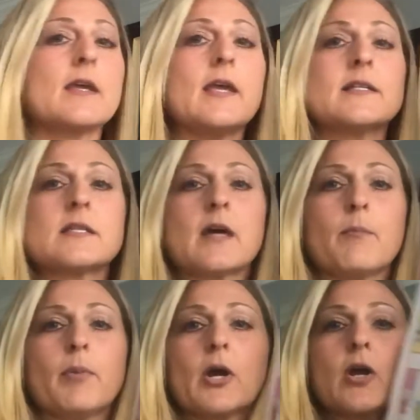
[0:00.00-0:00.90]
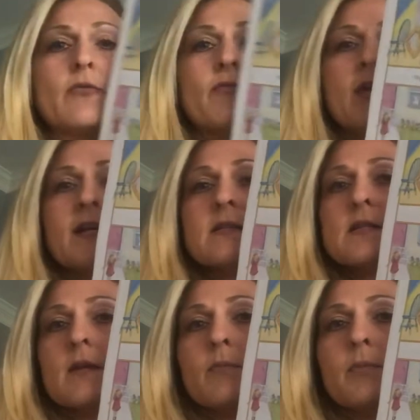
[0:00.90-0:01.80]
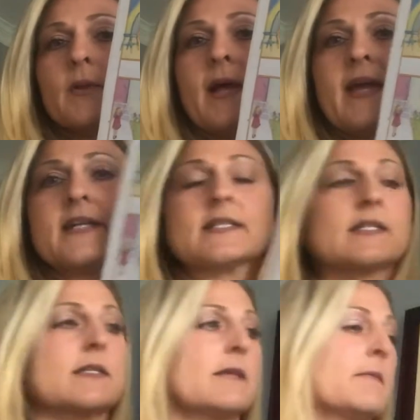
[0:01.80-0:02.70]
is the perfect place.